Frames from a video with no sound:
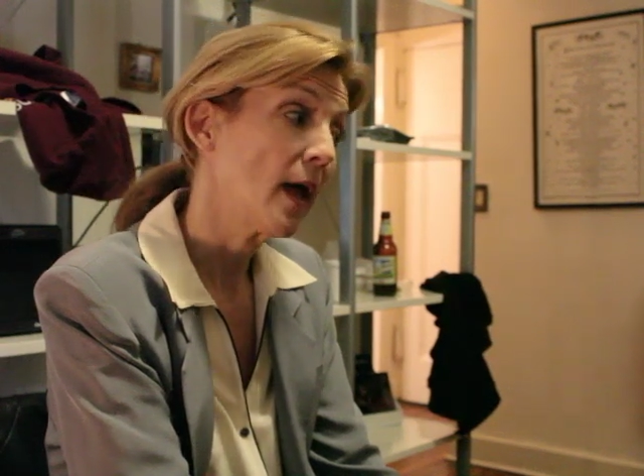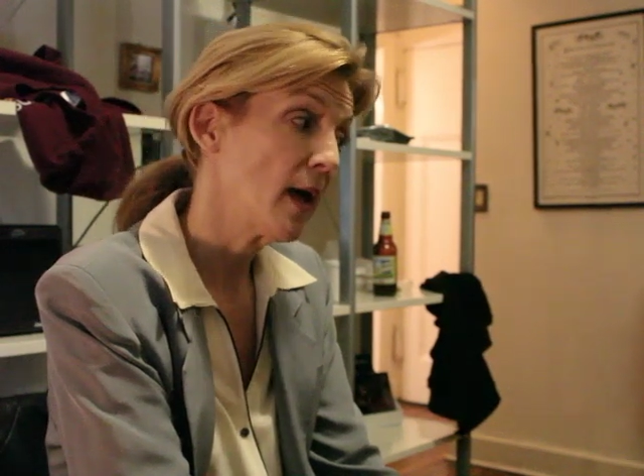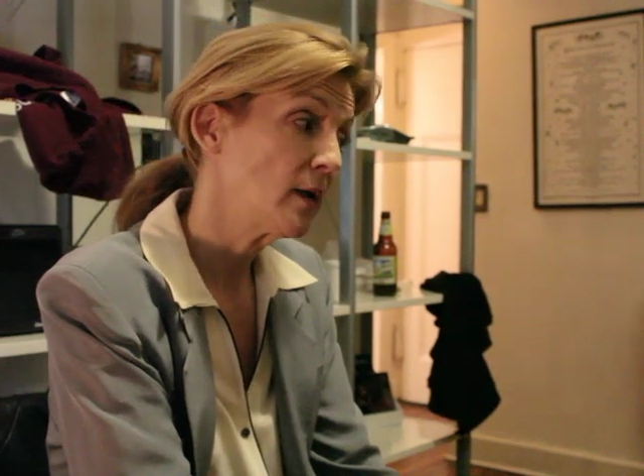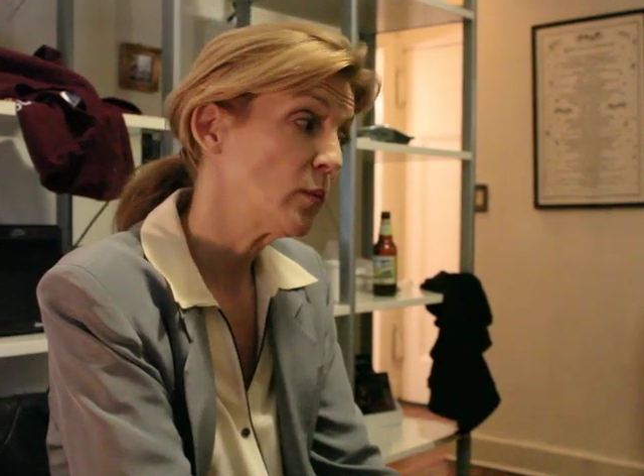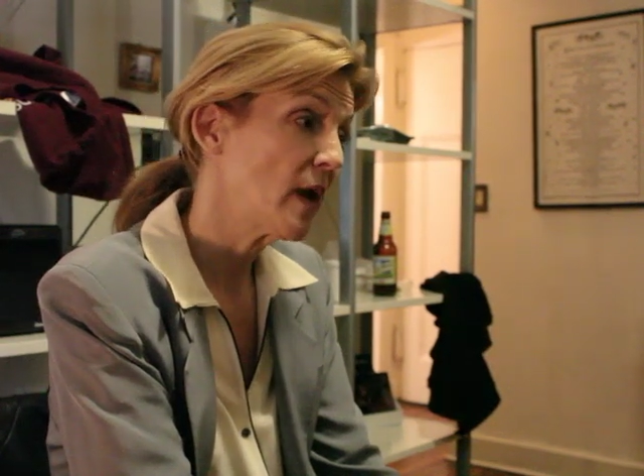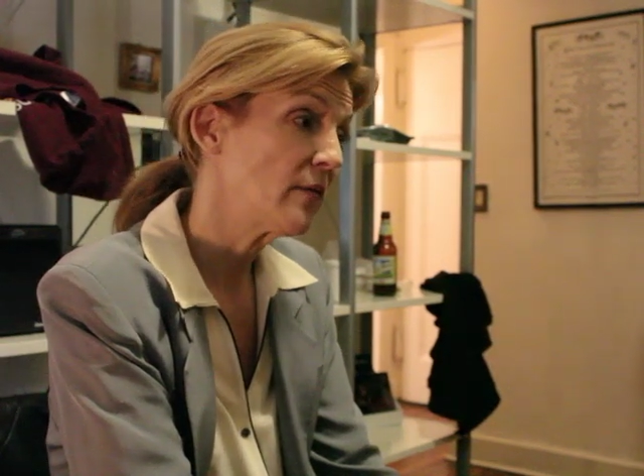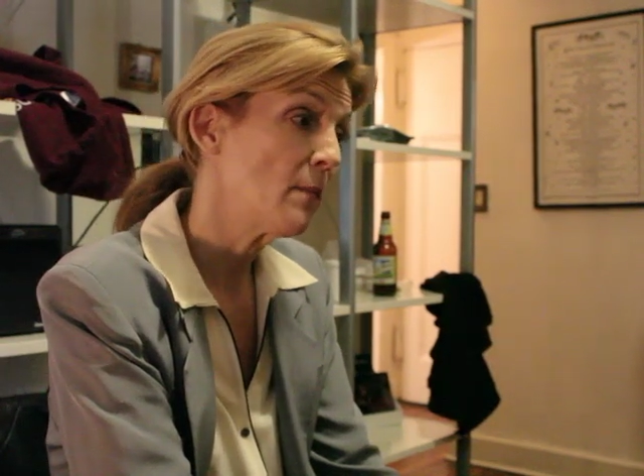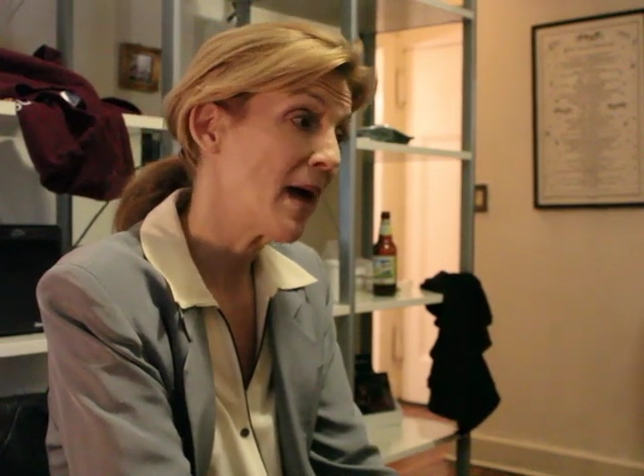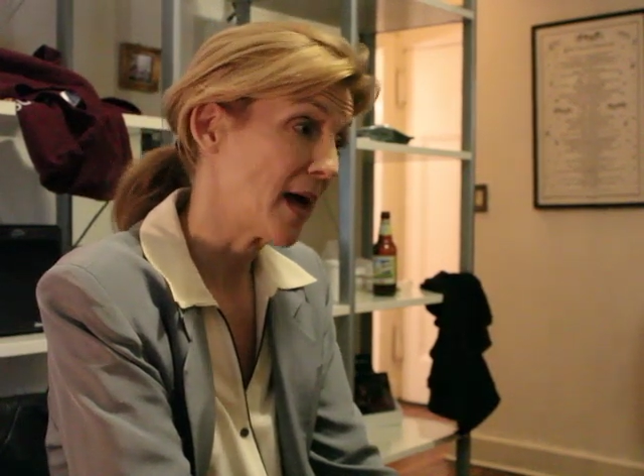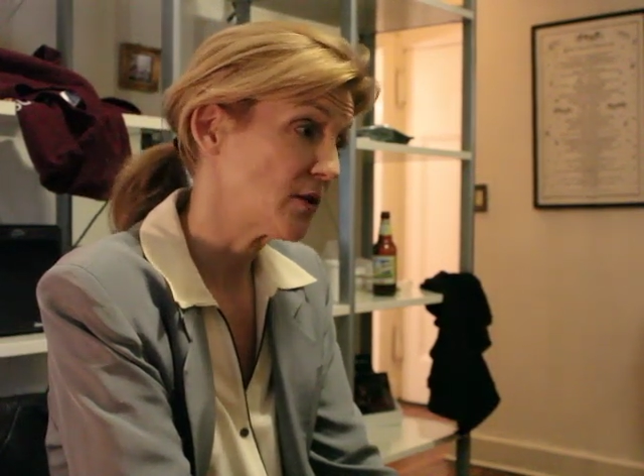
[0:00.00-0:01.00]
And we have a
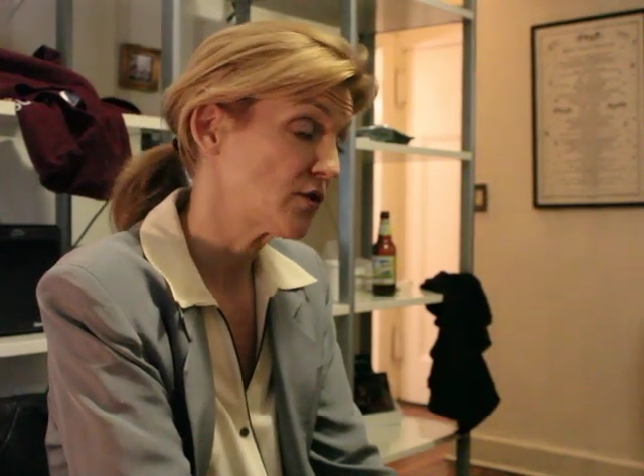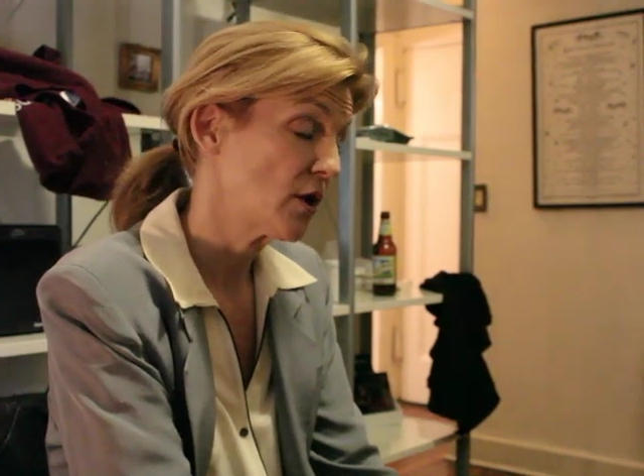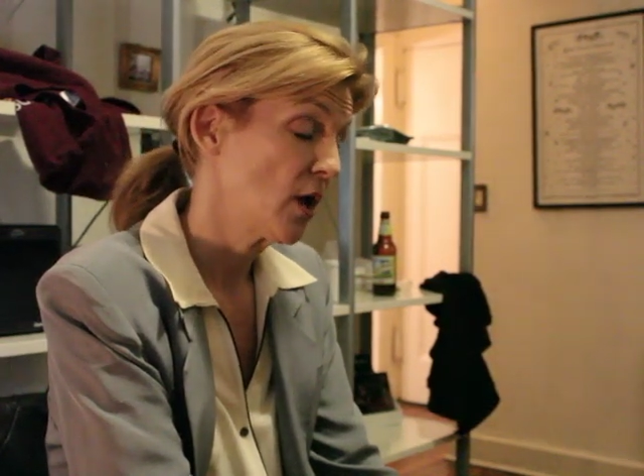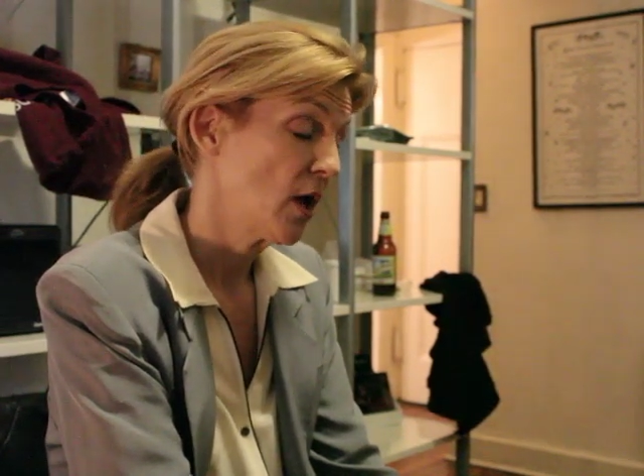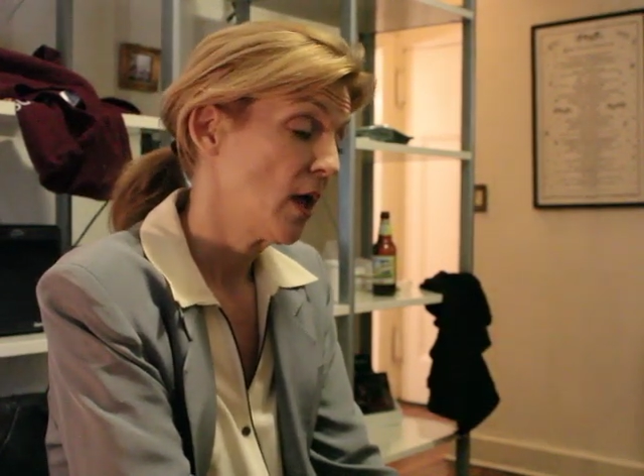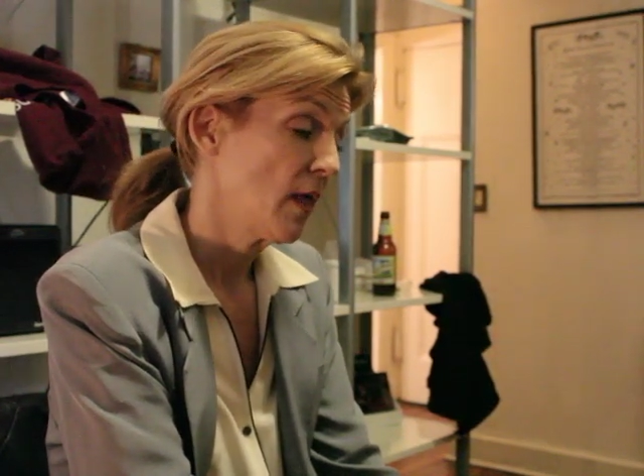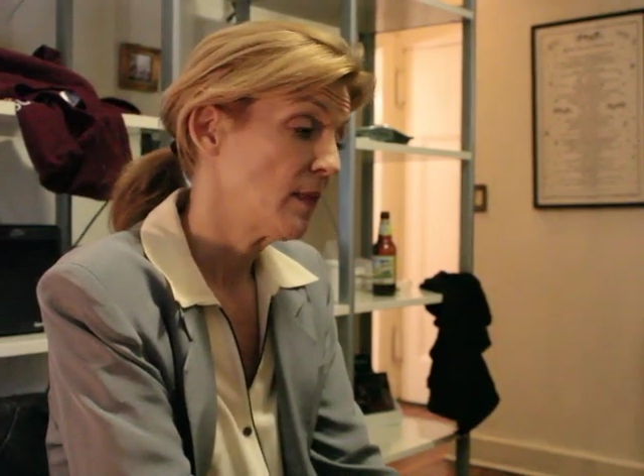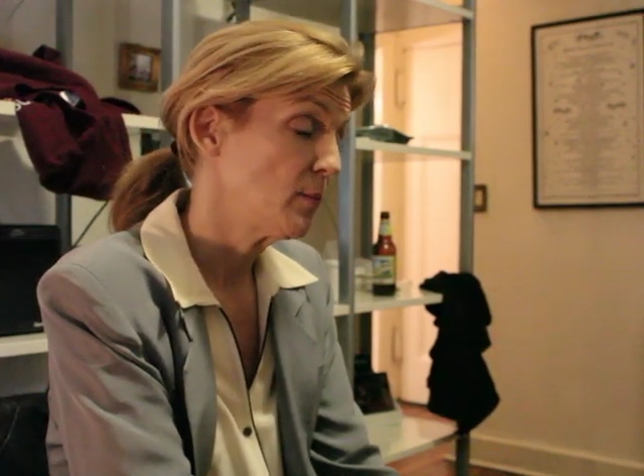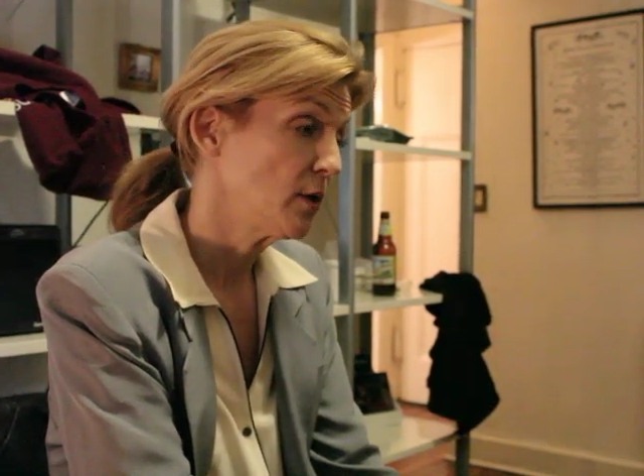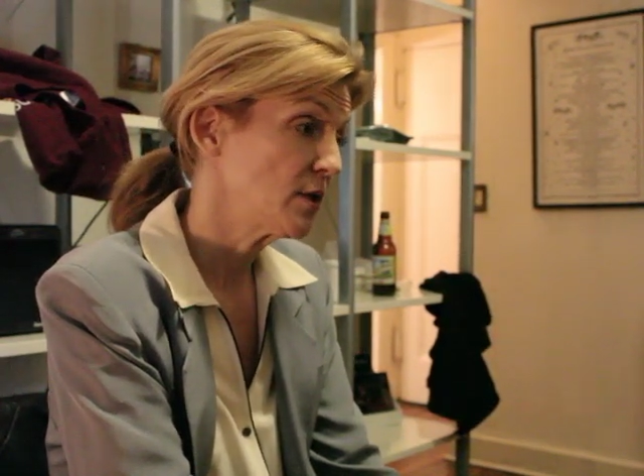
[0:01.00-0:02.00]
match.
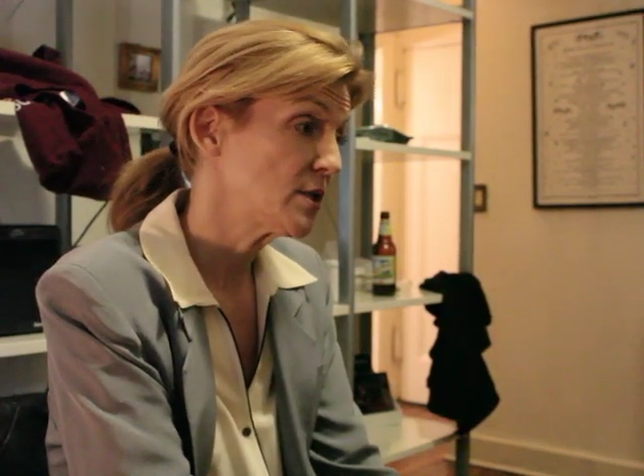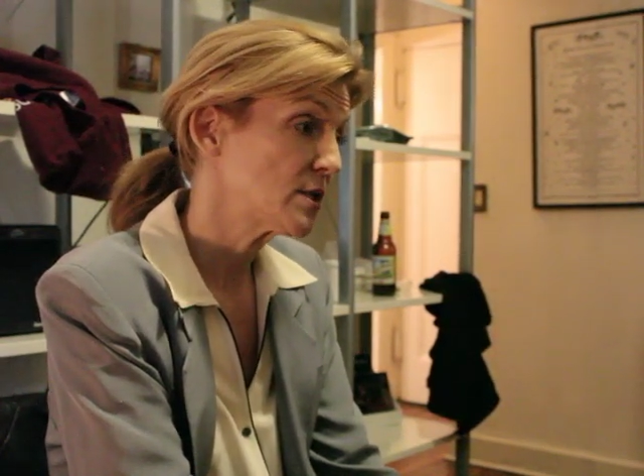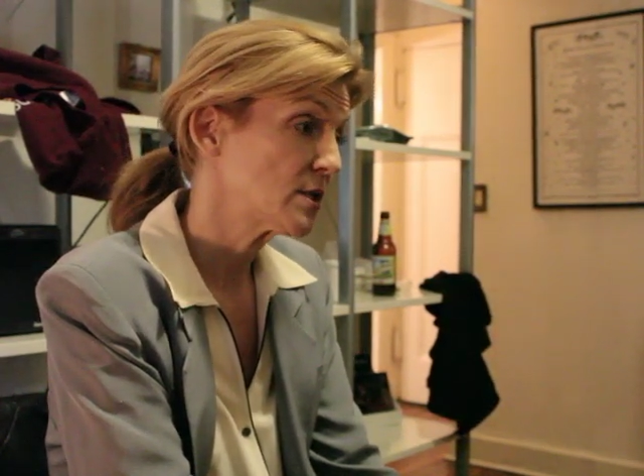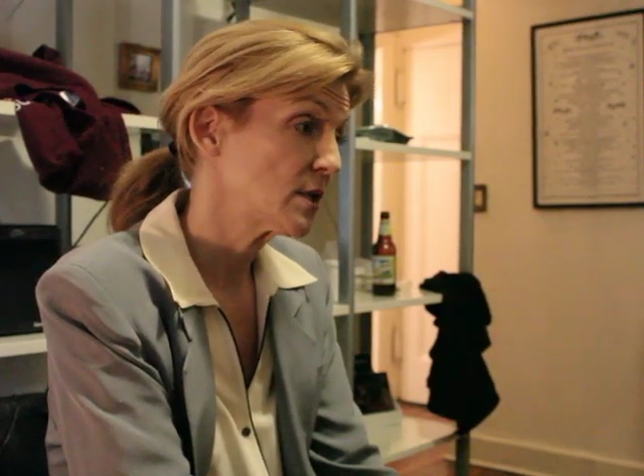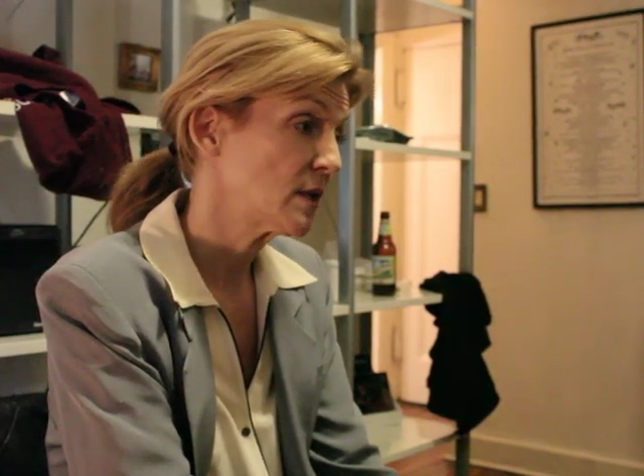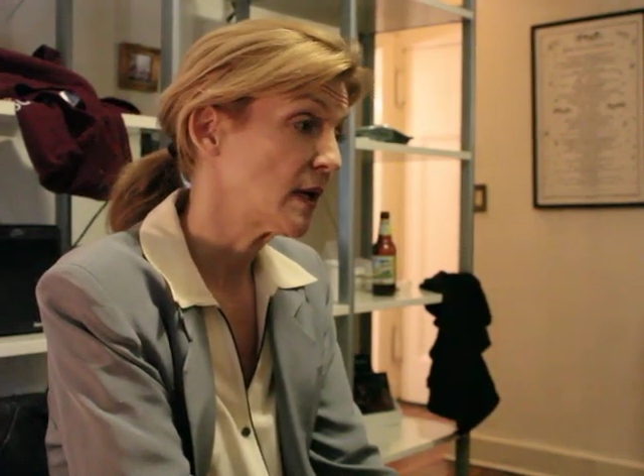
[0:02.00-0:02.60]
The bullets